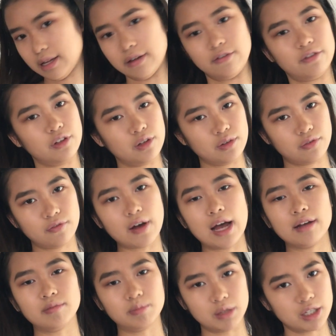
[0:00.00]

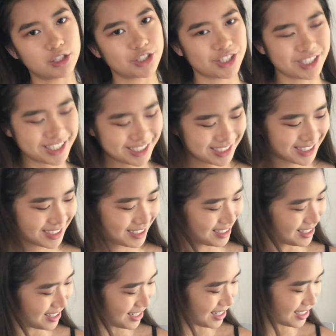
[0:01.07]
5 blushes.
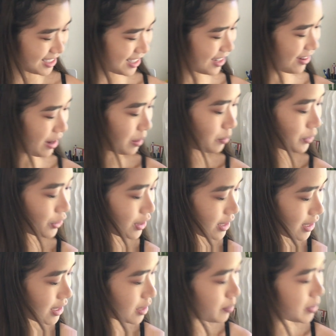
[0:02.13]
So I'm
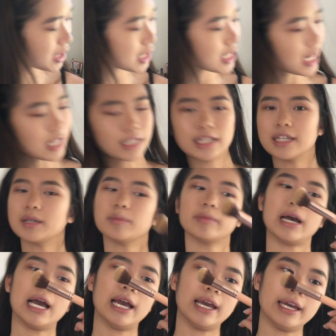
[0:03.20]
going to be taking
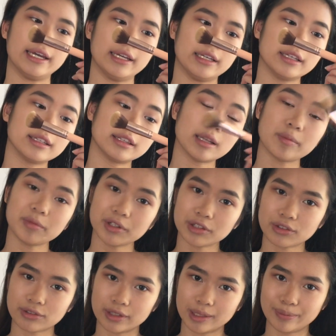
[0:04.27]
my number
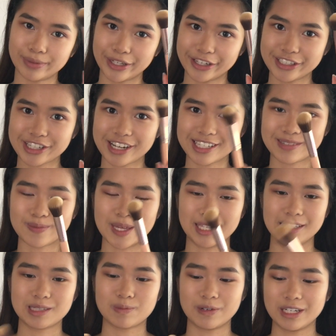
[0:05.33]
3 BH
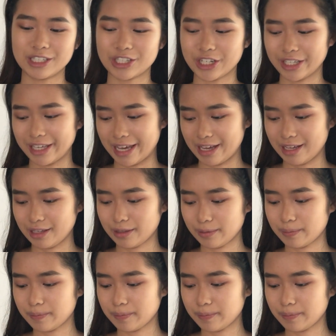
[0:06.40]
Cosmetics brush again.